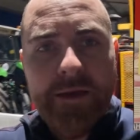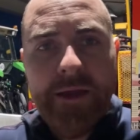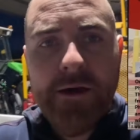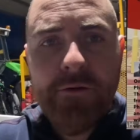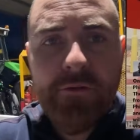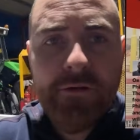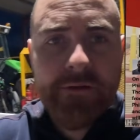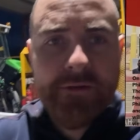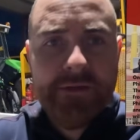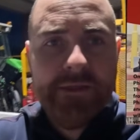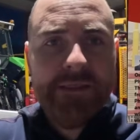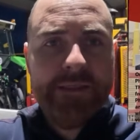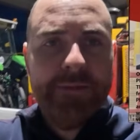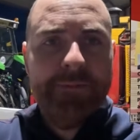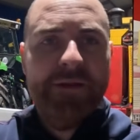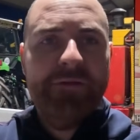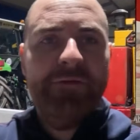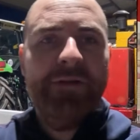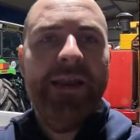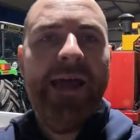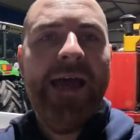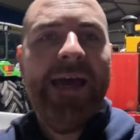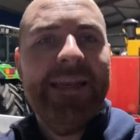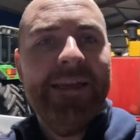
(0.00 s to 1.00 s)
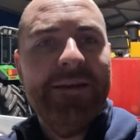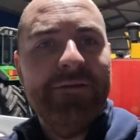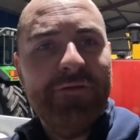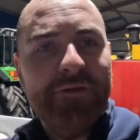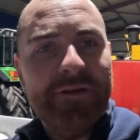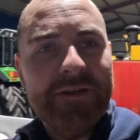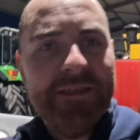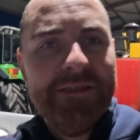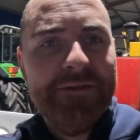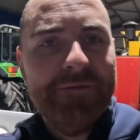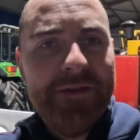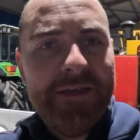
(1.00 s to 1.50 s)
Now, this is a bit of an add-in for
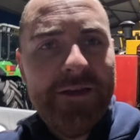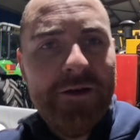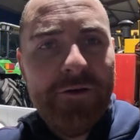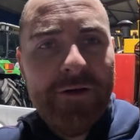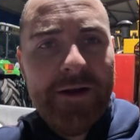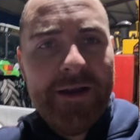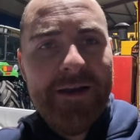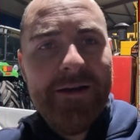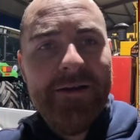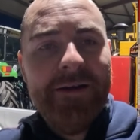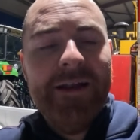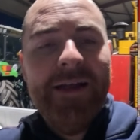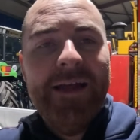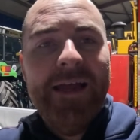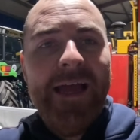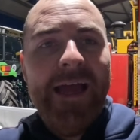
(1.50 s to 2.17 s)
this video here.